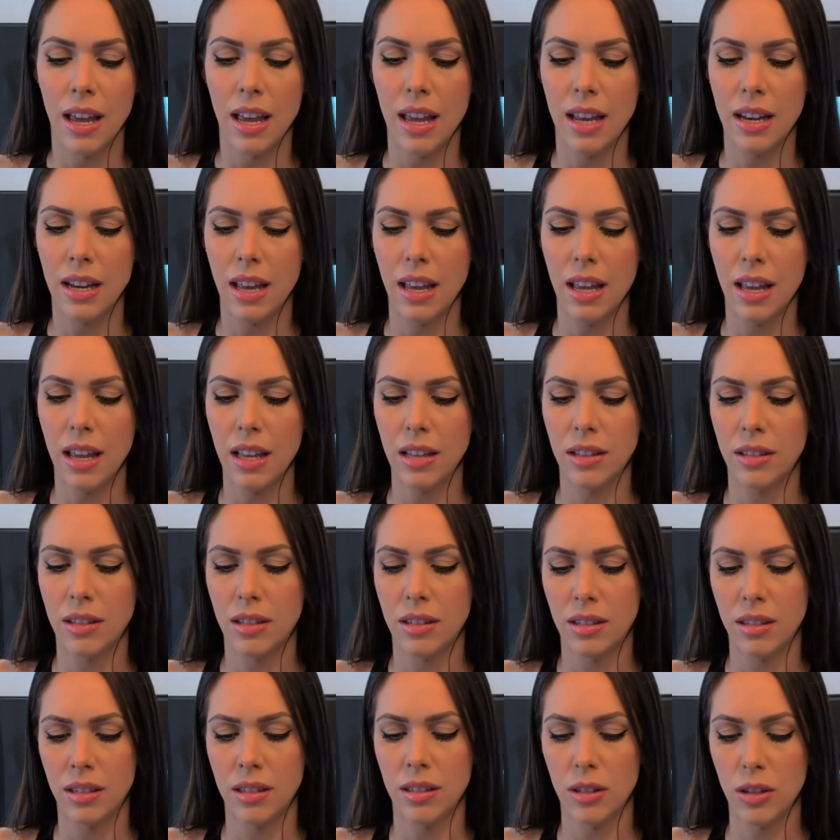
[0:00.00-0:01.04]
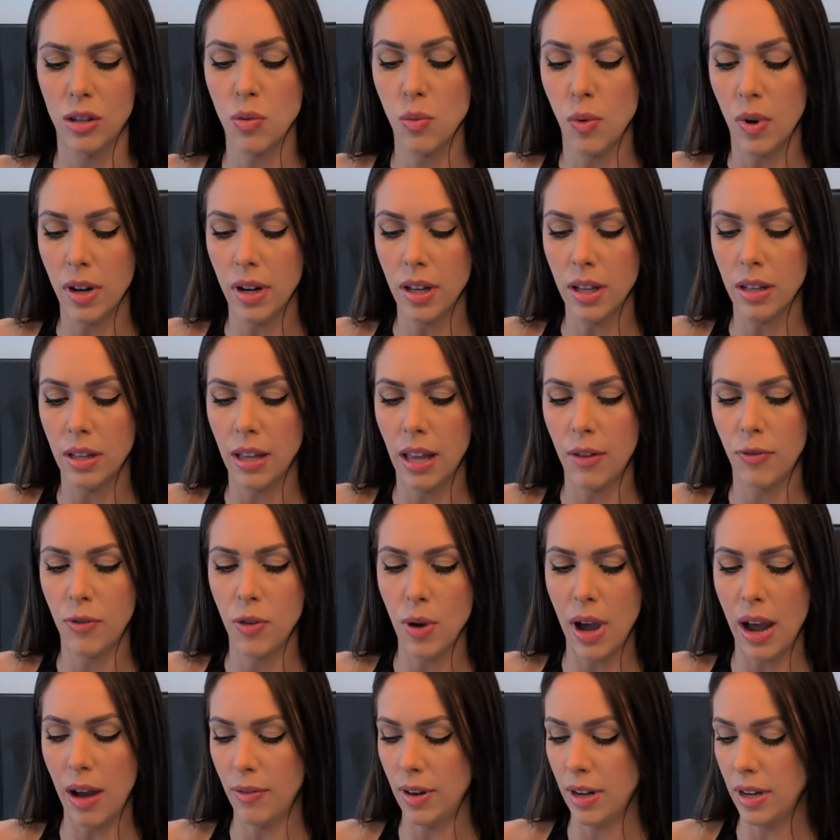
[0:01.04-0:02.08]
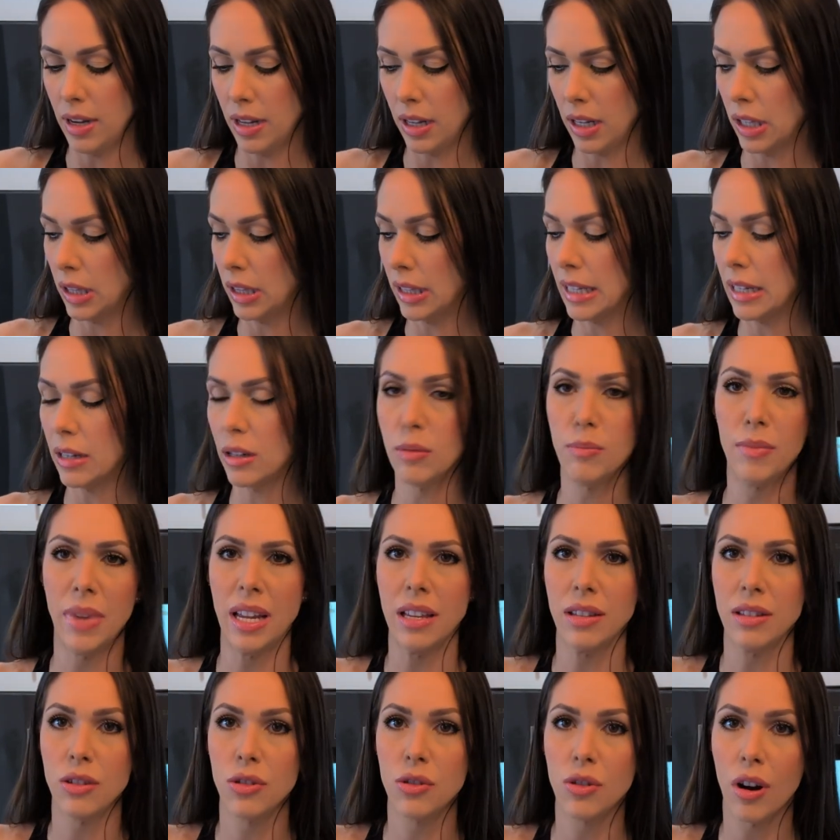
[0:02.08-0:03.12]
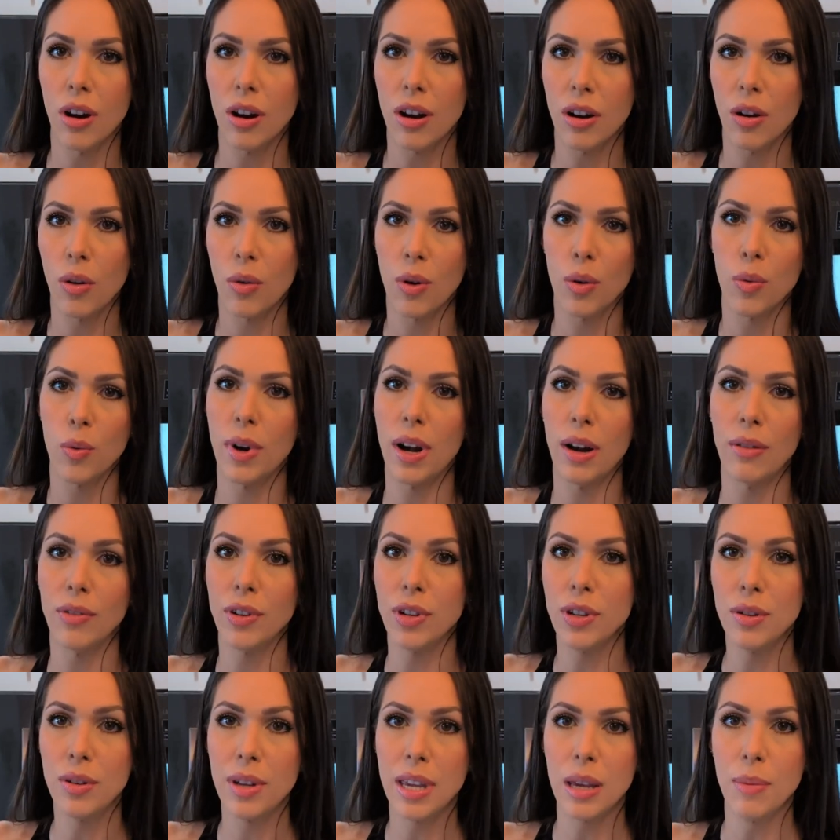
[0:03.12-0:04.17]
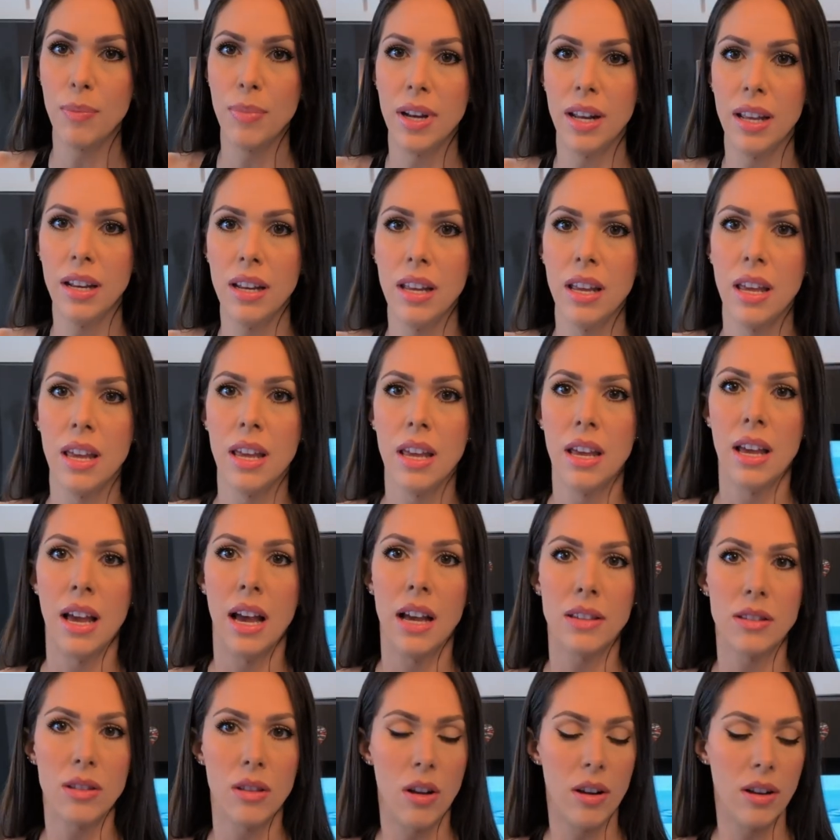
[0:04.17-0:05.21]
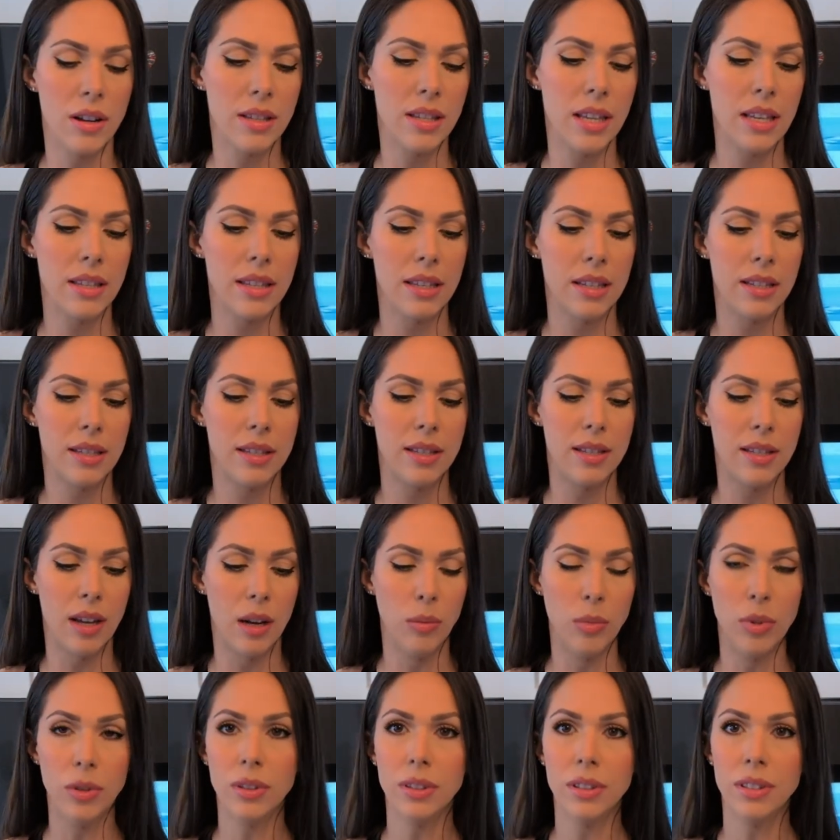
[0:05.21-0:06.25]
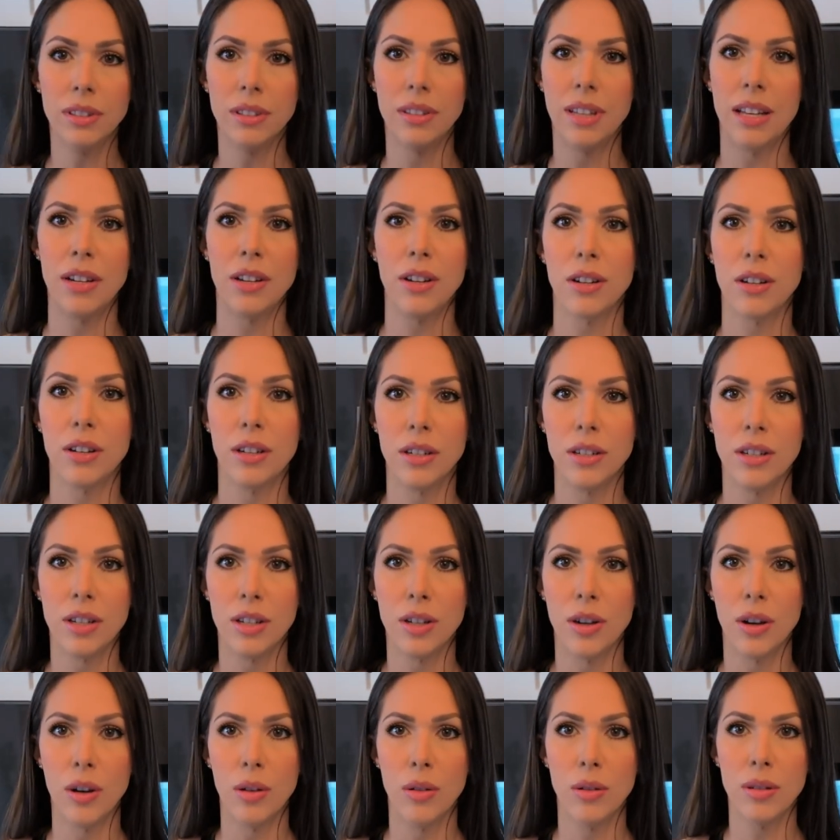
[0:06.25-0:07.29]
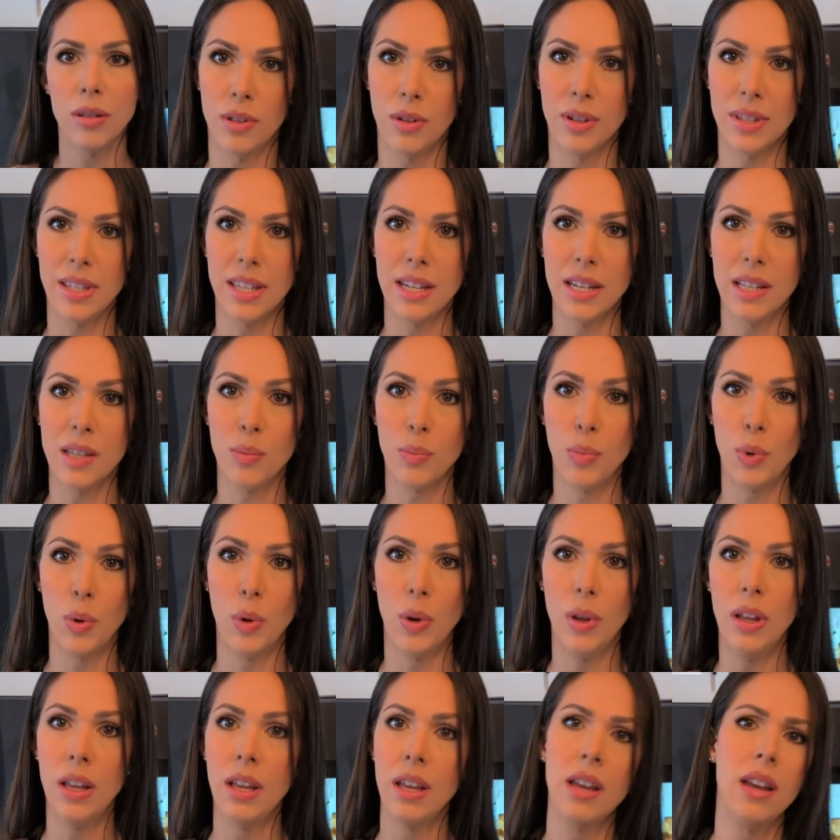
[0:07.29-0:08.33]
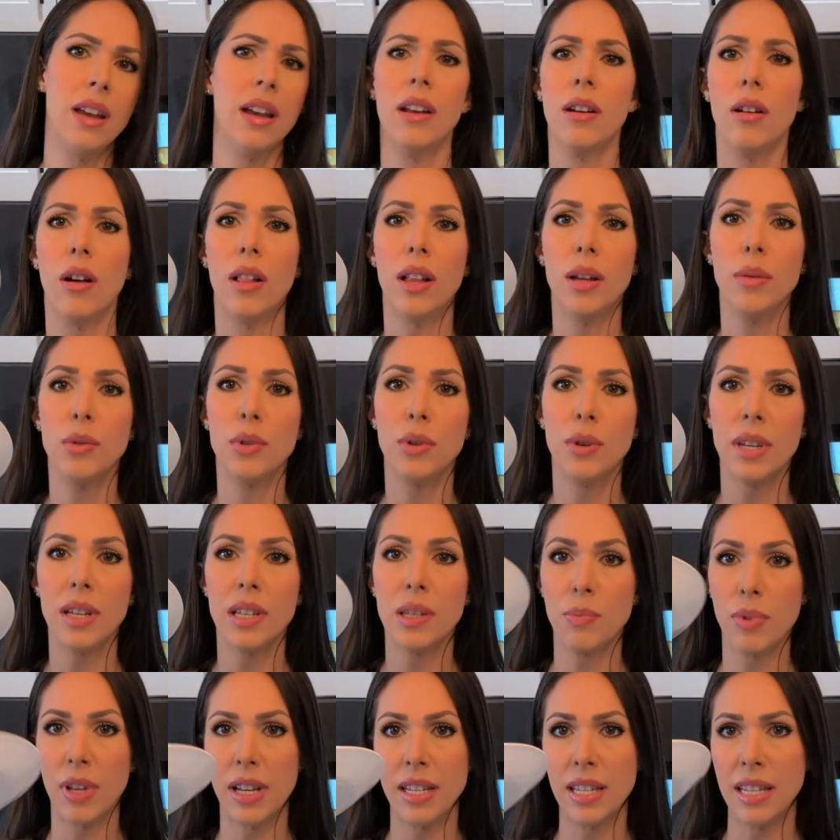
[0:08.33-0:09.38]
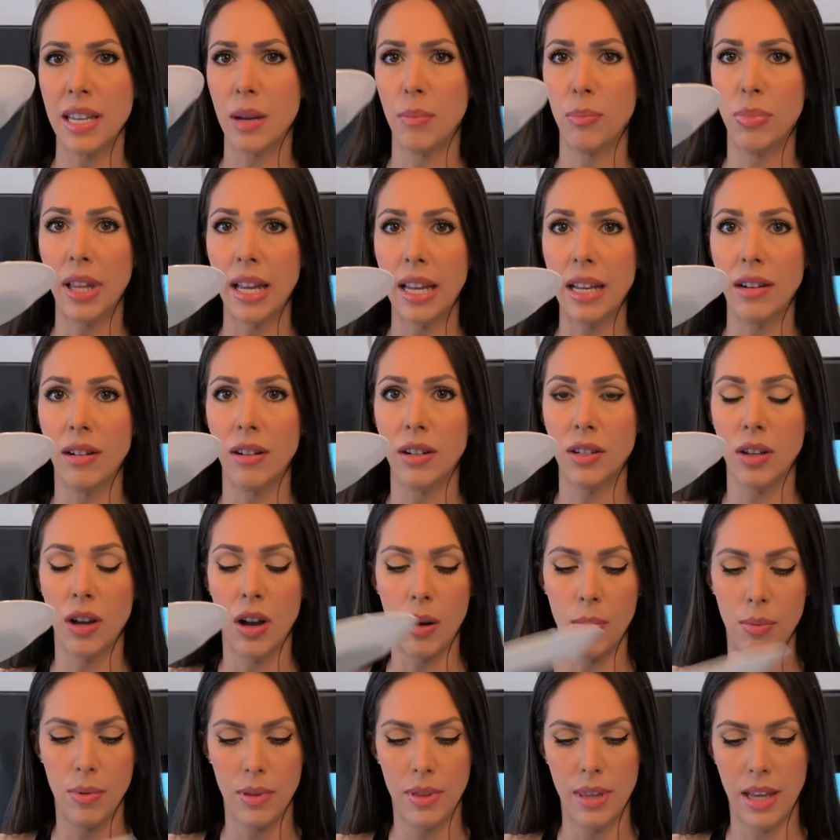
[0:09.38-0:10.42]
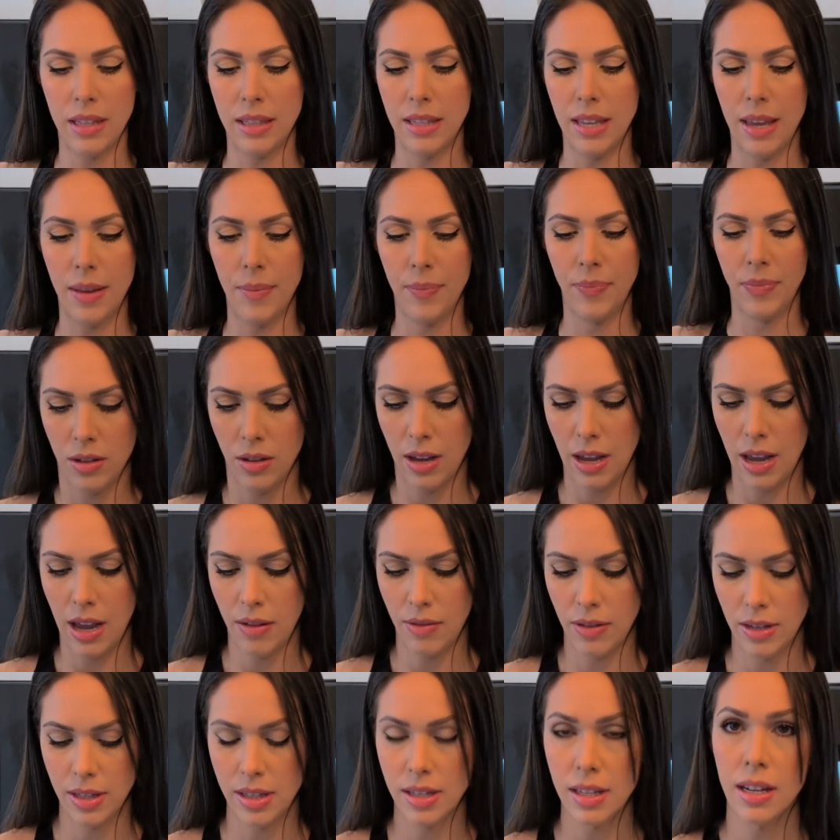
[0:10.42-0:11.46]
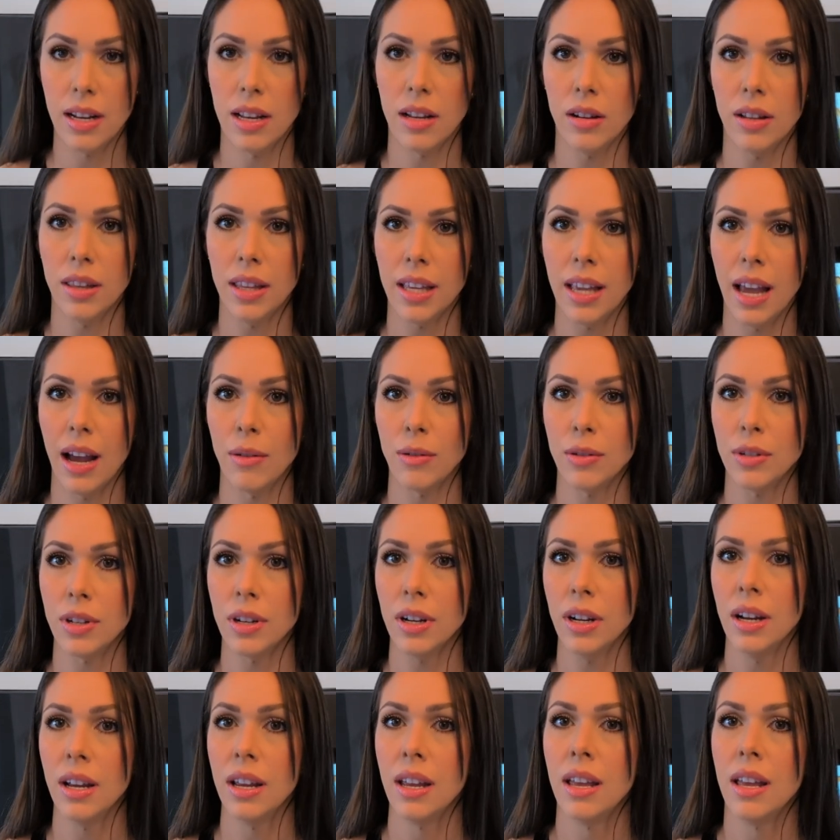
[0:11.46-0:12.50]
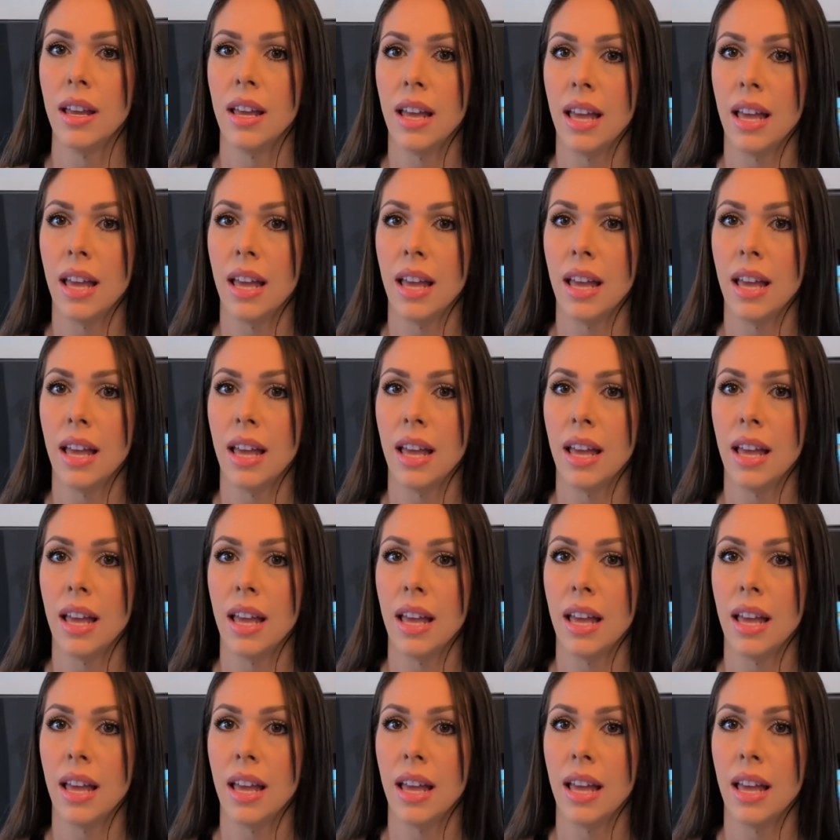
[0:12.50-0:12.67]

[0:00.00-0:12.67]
And if you have it in a clear mason jar or whatever you keep it in, as long as it's double, then you're good to go. So it's in its bowl, and all I'm doing is placing a plate on top. That's it. So I have it sitting on the counter.